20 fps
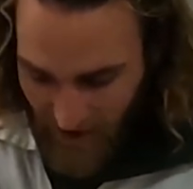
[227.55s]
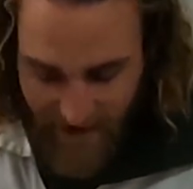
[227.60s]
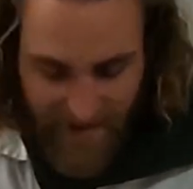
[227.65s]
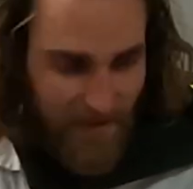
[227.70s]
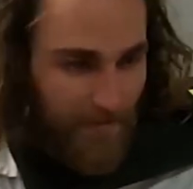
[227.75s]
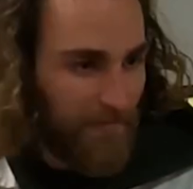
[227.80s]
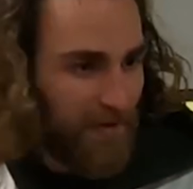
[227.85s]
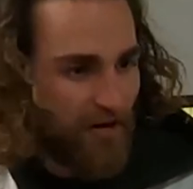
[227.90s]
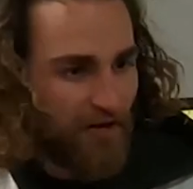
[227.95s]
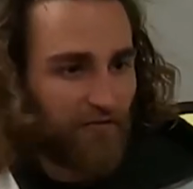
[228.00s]
right
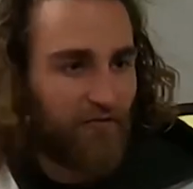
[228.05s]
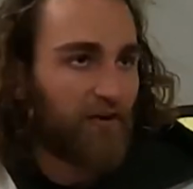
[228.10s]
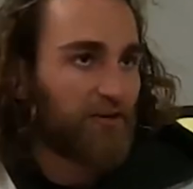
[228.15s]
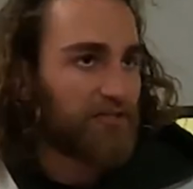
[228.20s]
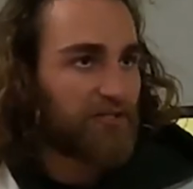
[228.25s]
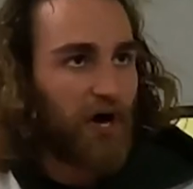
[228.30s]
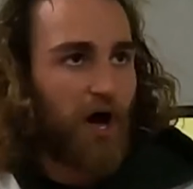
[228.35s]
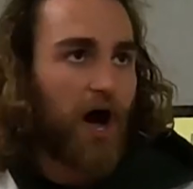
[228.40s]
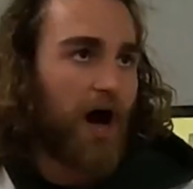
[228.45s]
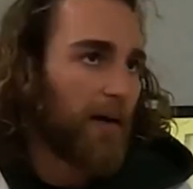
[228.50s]
in the middle of
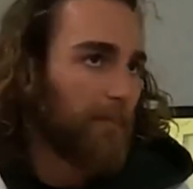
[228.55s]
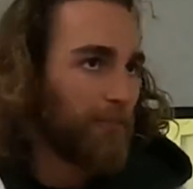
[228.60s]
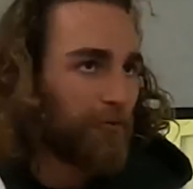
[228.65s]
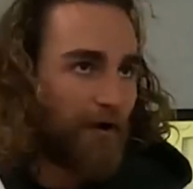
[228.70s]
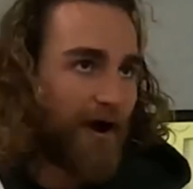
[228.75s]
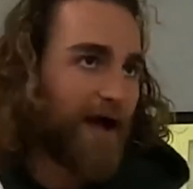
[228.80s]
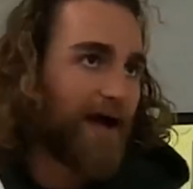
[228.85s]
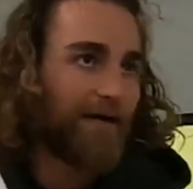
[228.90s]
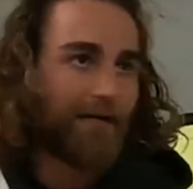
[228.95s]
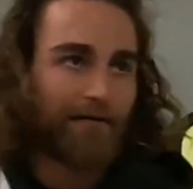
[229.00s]
our top
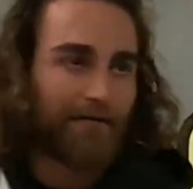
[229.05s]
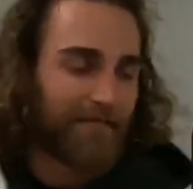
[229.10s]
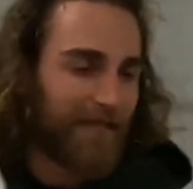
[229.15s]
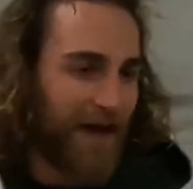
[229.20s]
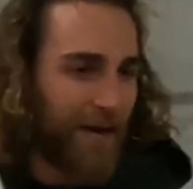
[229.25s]
round,